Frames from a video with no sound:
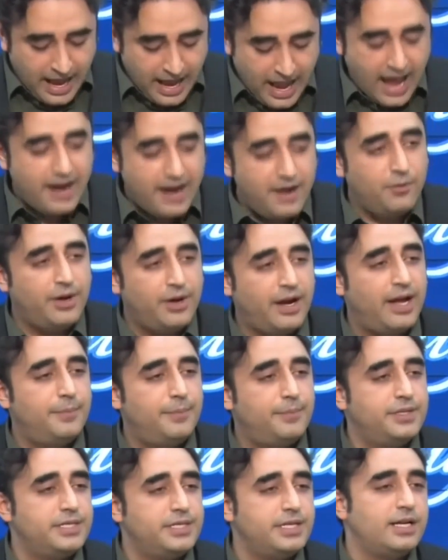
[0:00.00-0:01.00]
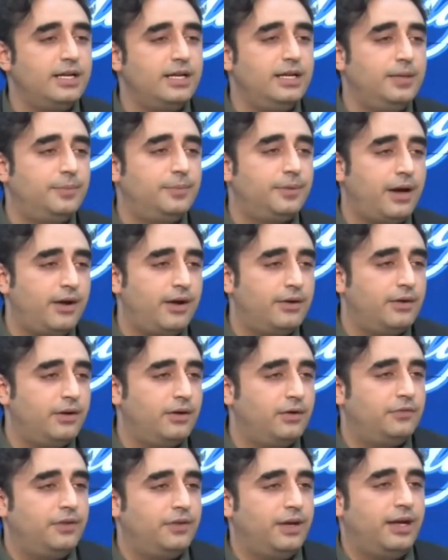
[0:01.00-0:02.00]
And what I'm particularly proud
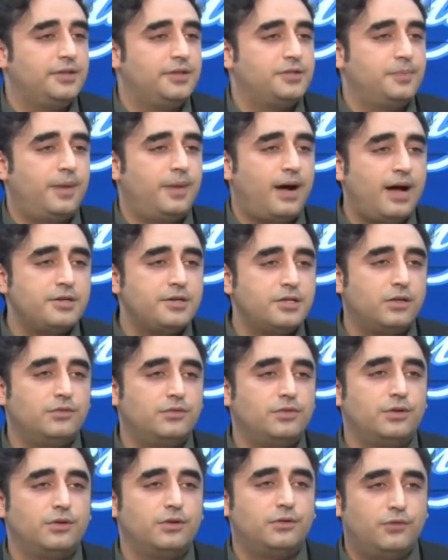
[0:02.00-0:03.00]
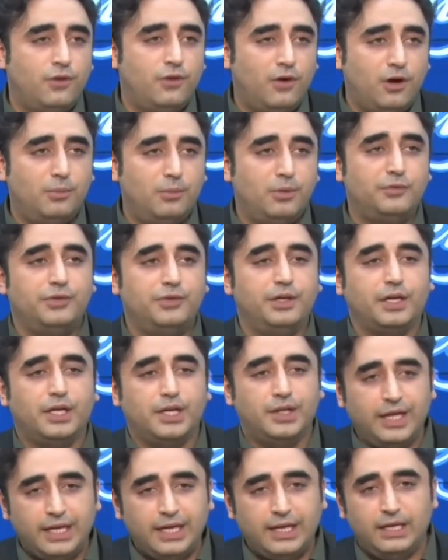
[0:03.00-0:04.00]
of as part of the reform of the
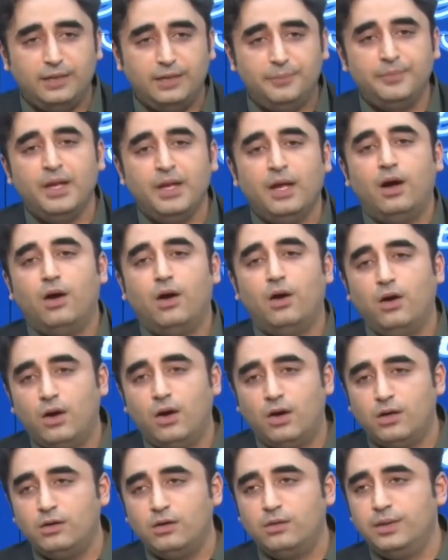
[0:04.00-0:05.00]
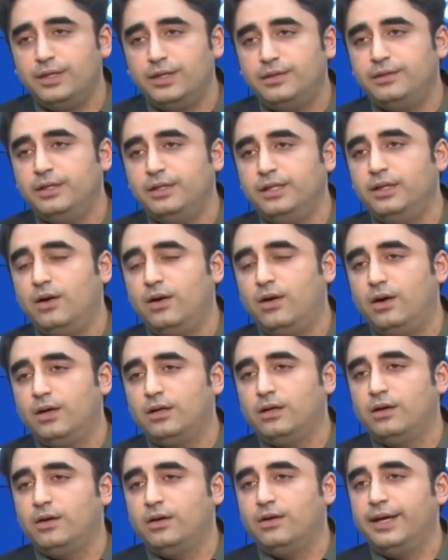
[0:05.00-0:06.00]
curriculum, along with the
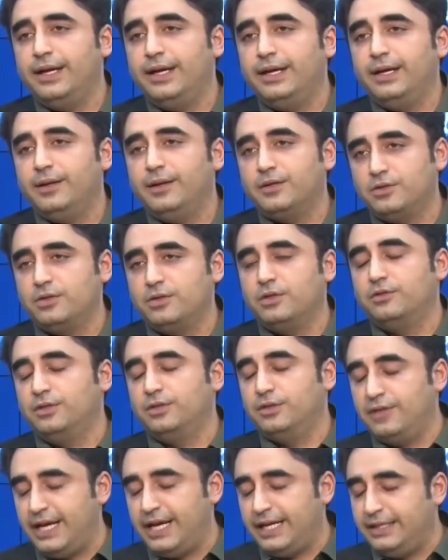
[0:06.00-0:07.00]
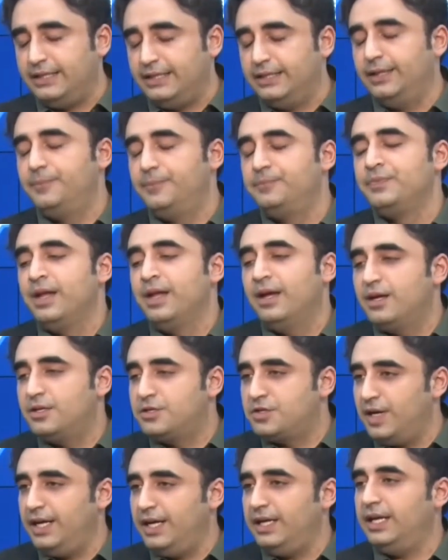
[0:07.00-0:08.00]
ongoing sort of the regular
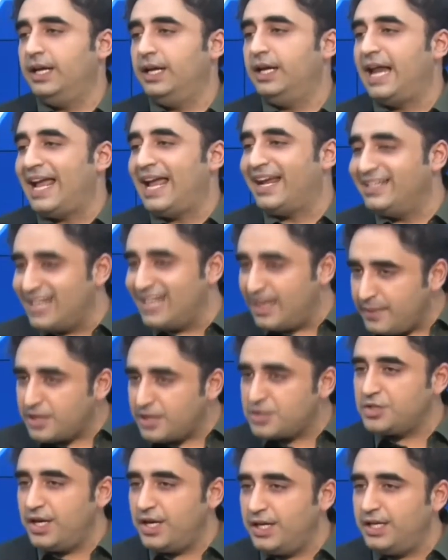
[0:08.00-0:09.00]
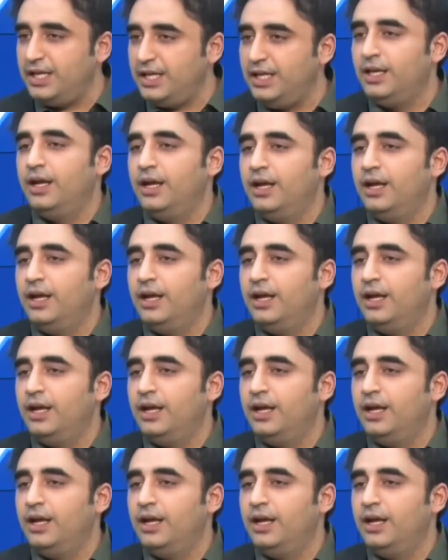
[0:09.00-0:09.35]
training and academic training